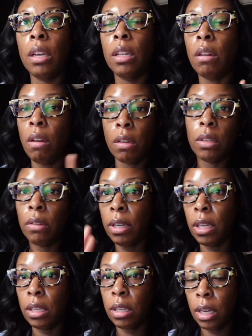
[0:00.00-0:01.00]
and also I
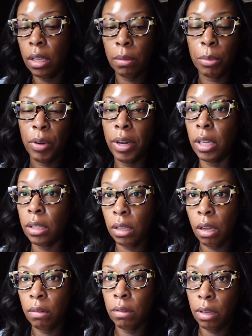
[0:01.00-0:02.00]
need to take some training.
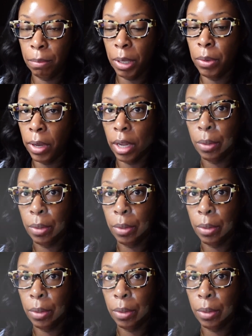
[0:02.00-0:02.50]
So let me go ahead